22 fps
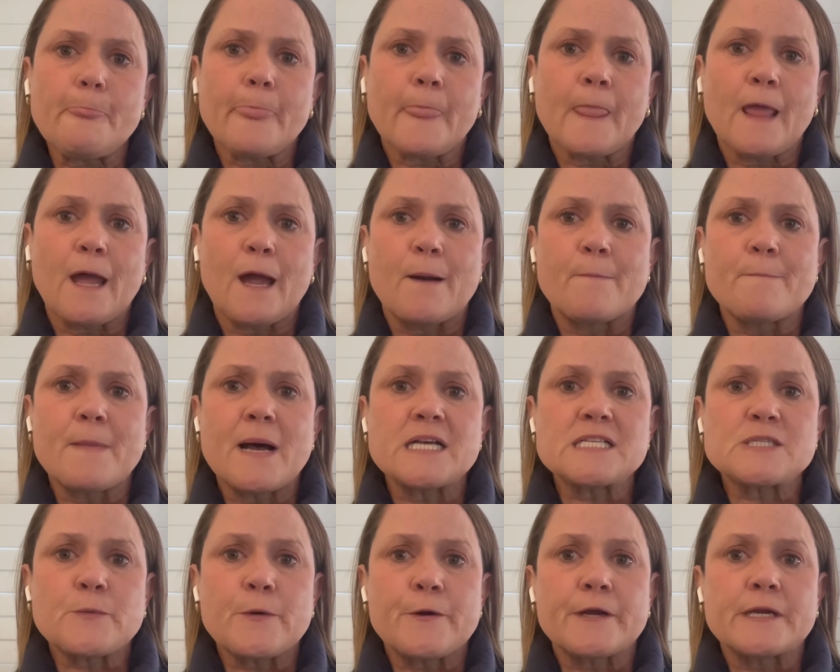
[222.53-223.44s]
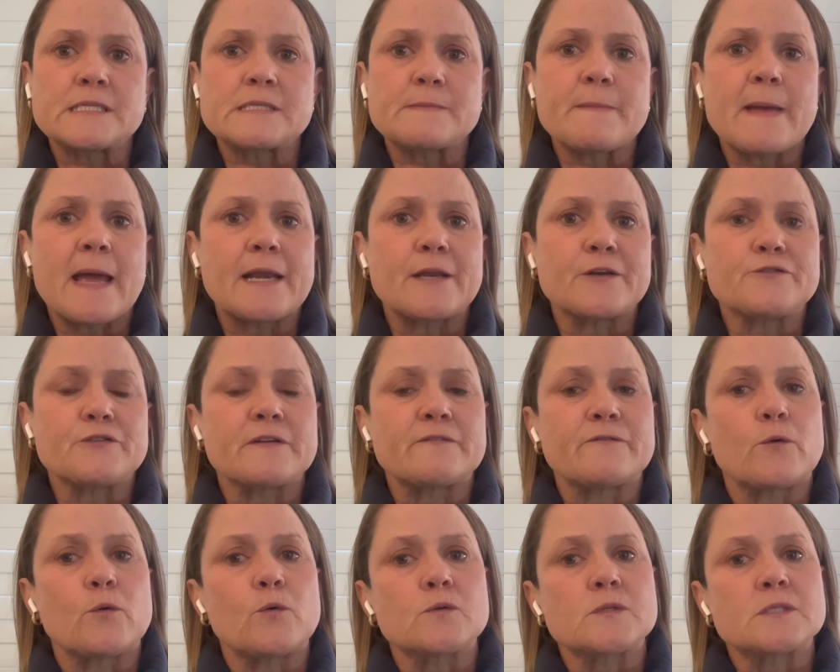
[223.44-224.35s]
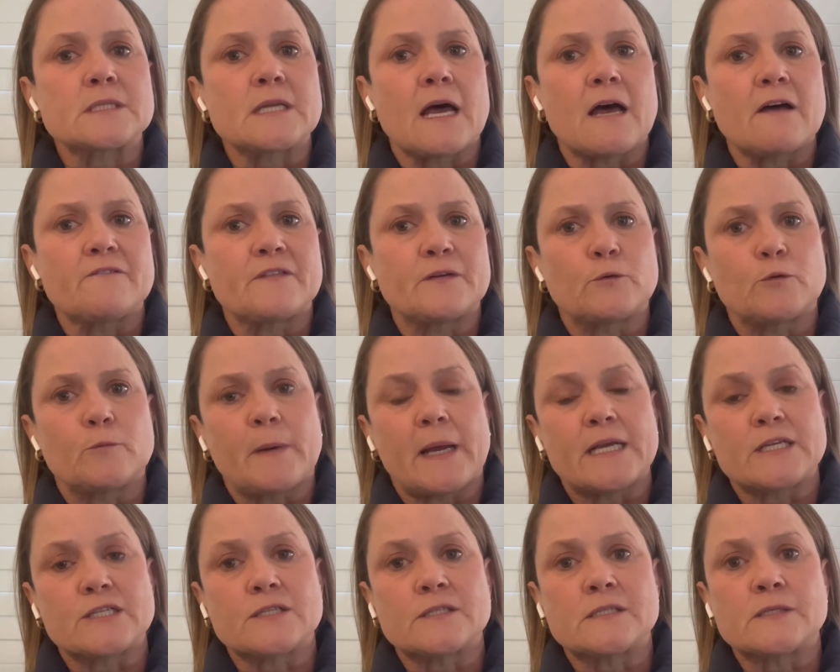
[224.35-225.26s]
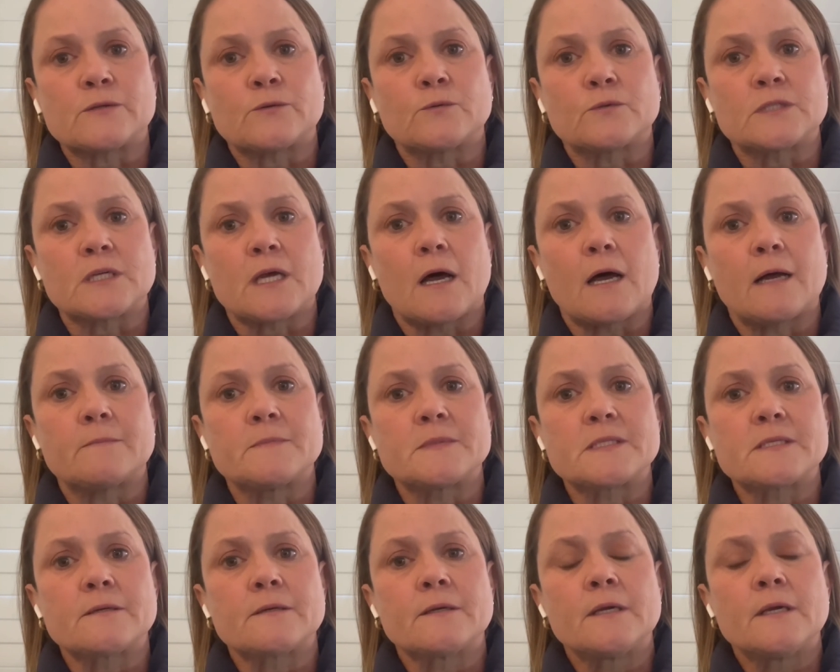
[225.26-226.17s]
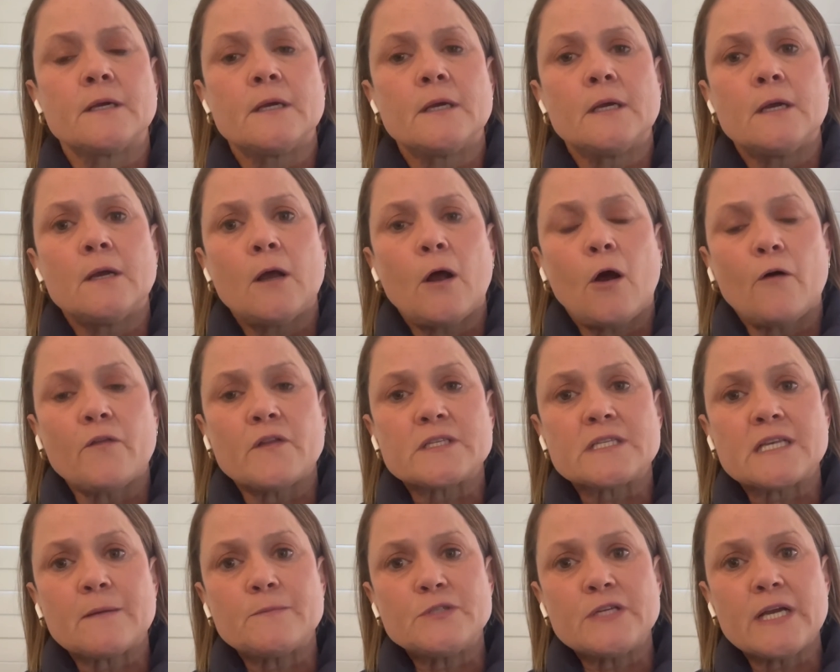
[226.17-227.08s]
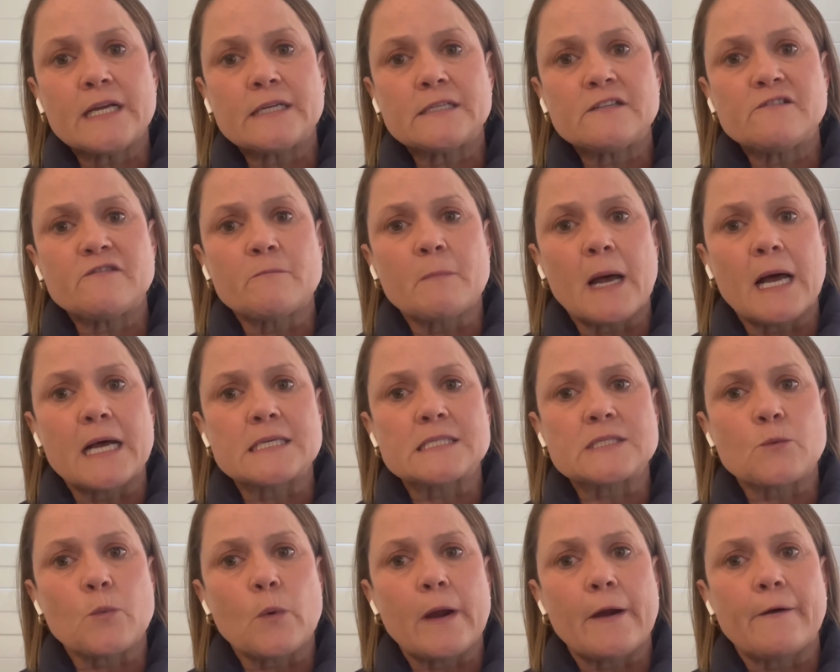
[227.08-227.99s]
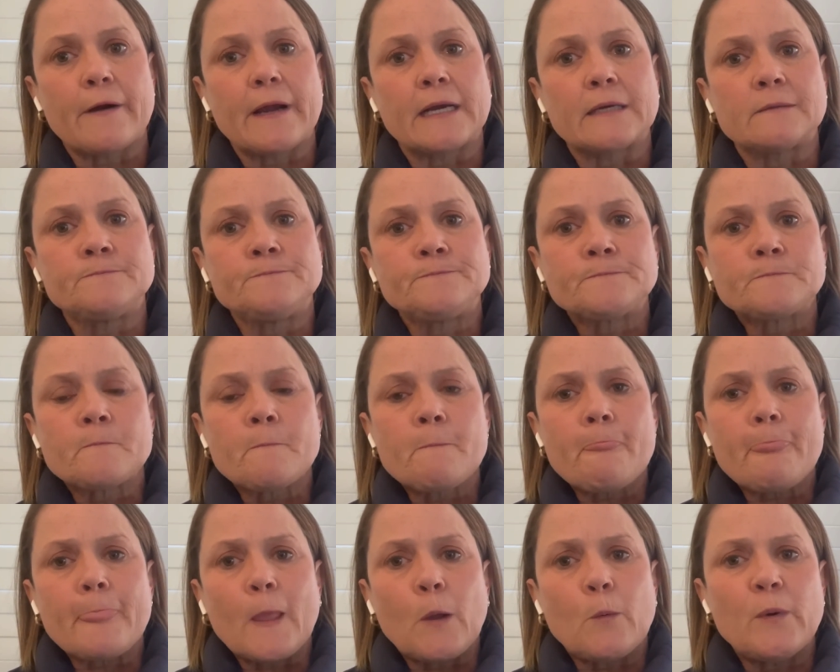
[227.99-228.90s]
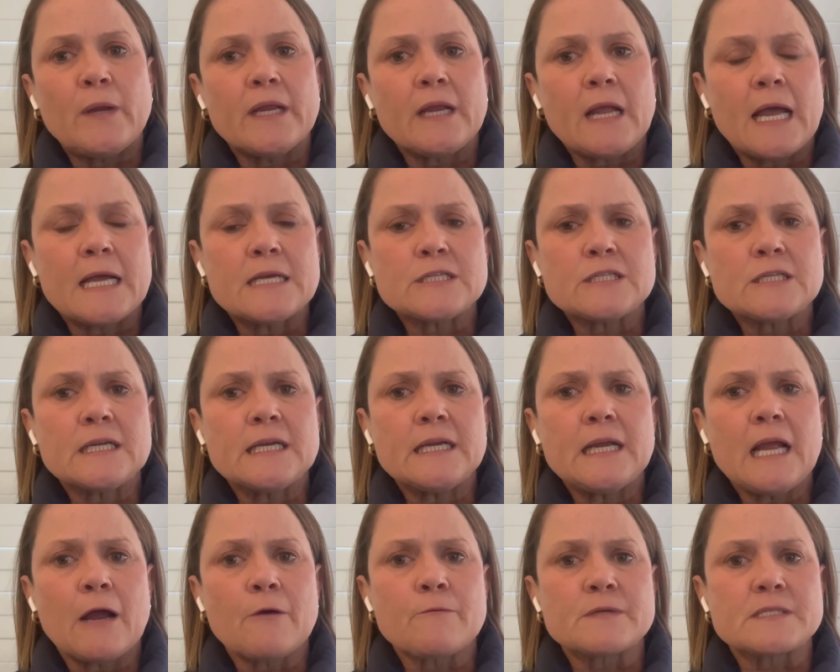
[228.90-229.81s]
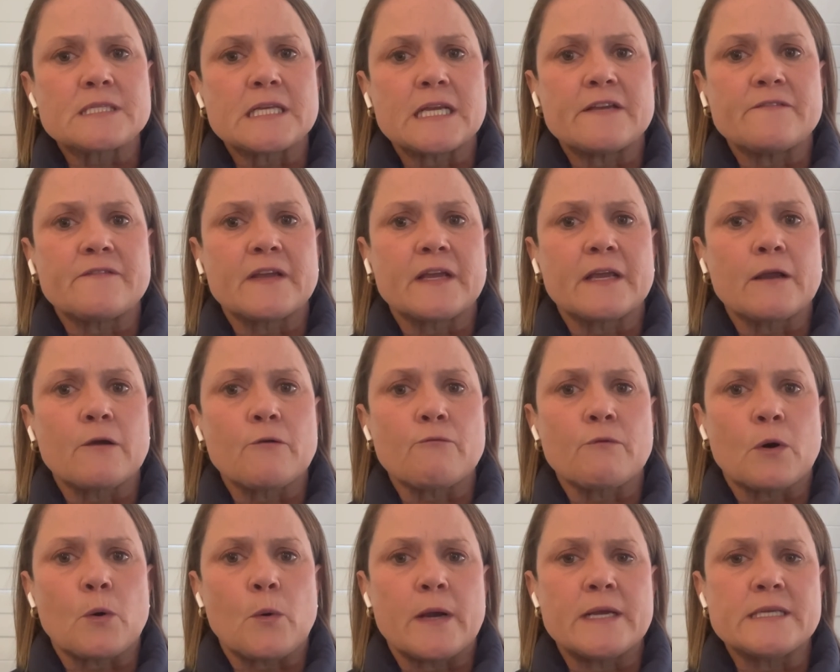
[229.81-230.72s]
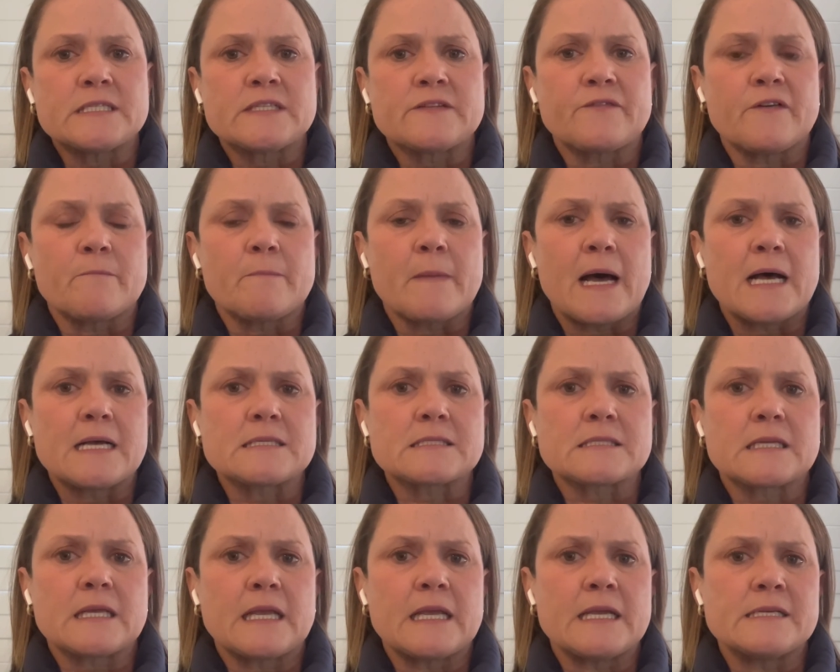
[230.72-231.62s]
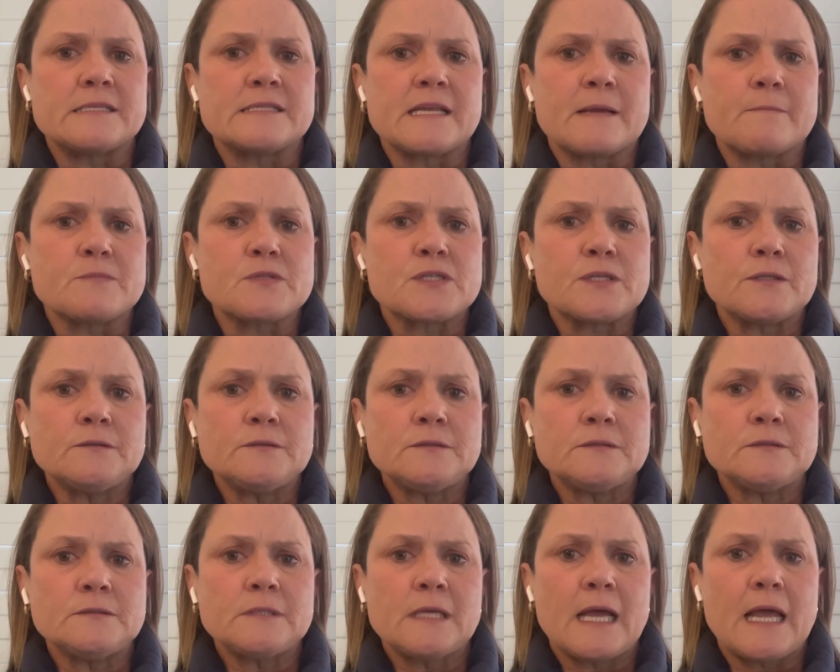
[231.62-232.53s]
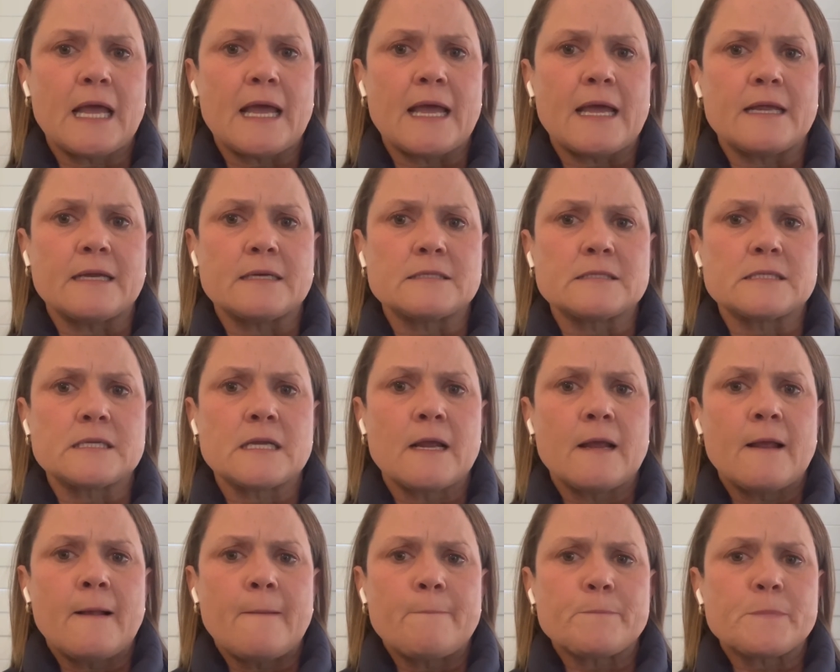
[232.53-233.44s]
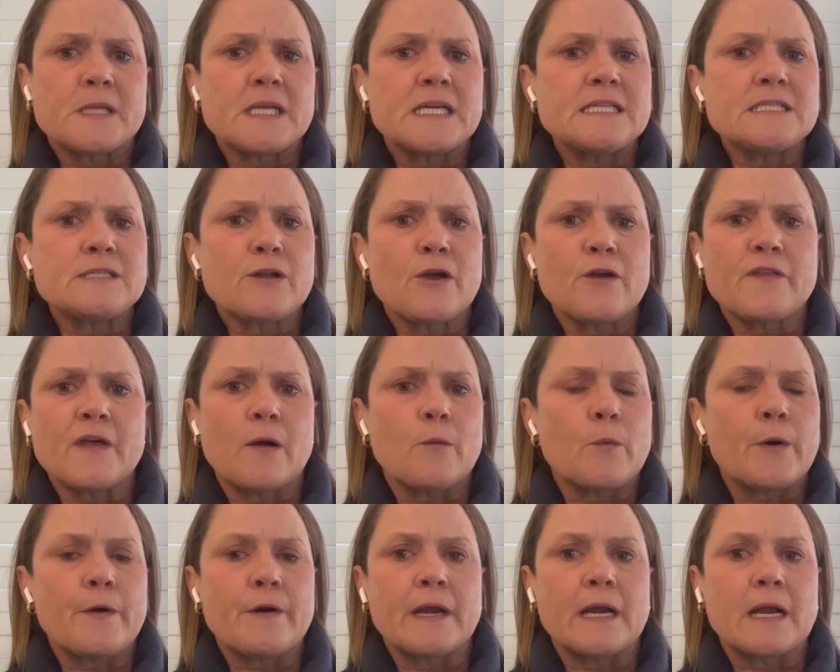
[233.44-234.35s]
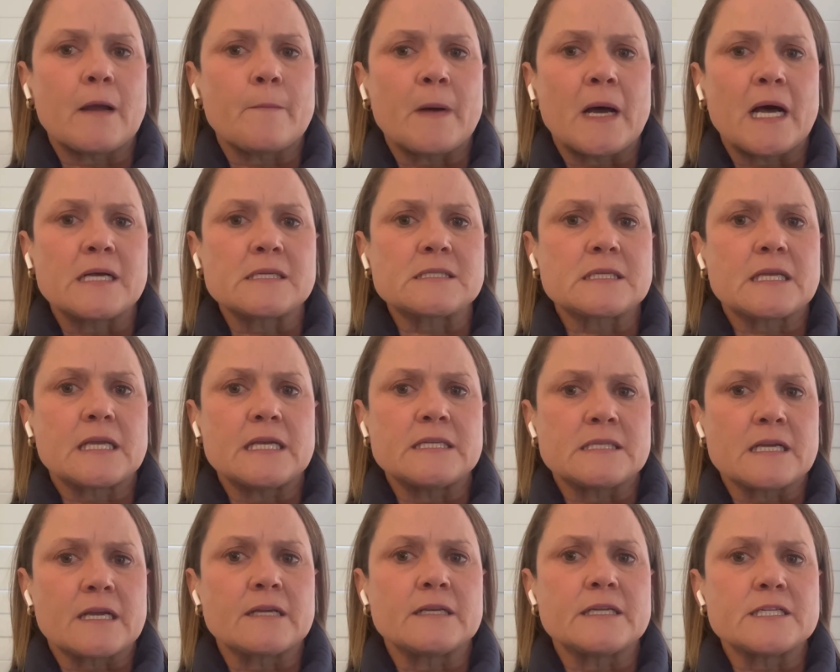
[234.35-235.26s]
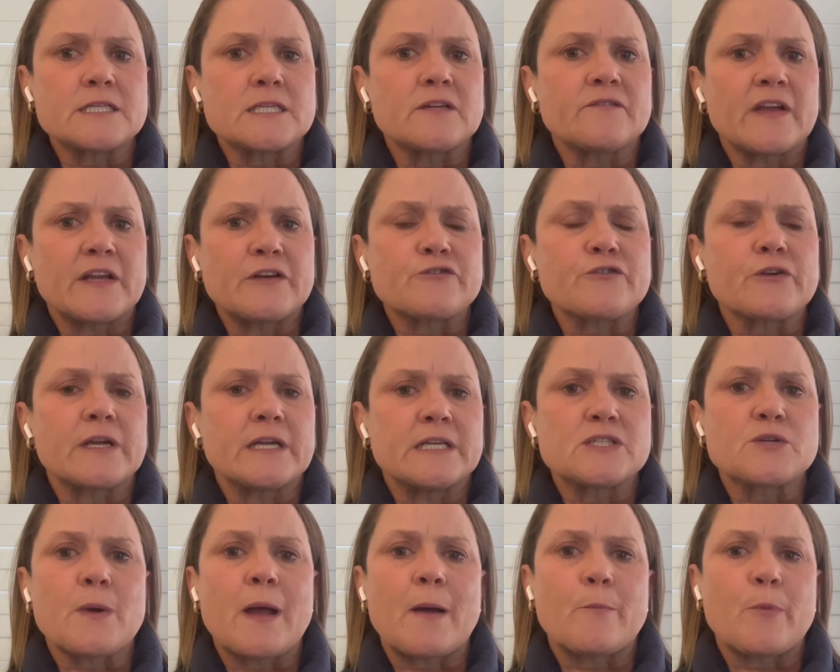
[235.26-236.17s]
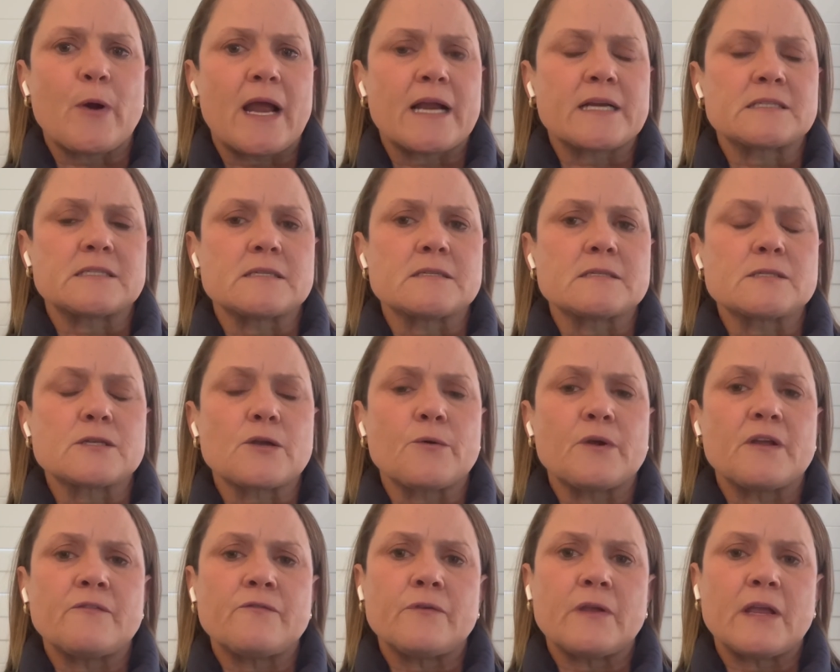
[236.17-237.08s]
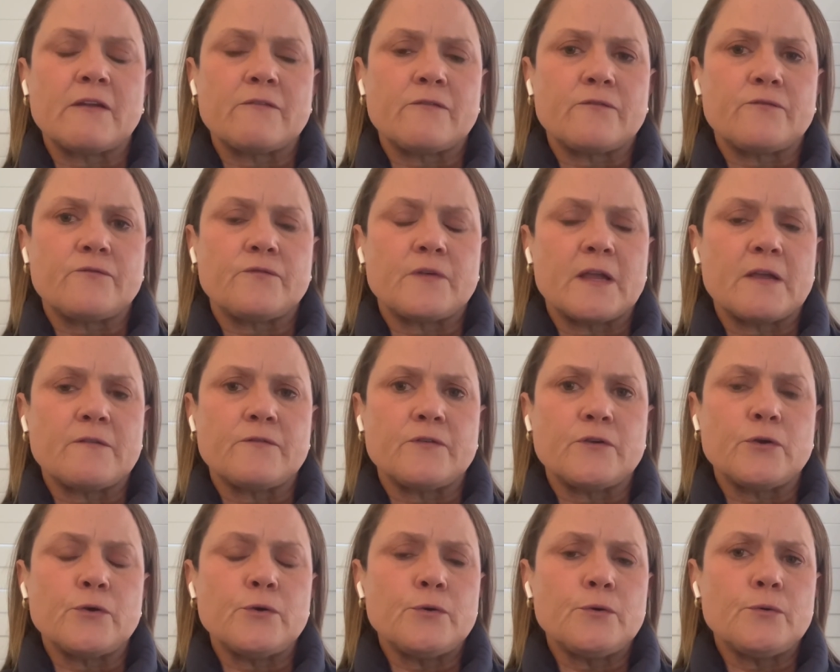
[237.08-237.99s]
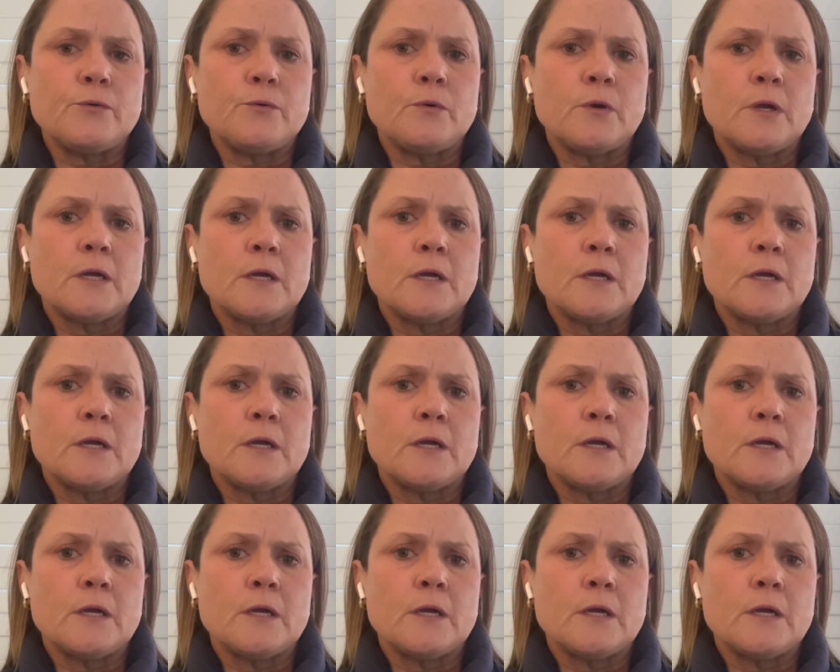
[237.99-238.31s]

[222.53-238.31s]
Mask wearing is mandatory for all staff and all patients at all times. On the subject of mask wearing, we occasionally are receiving requests for mask exemption, and please know that wearing a mask is a condition of entry into our practice. So if you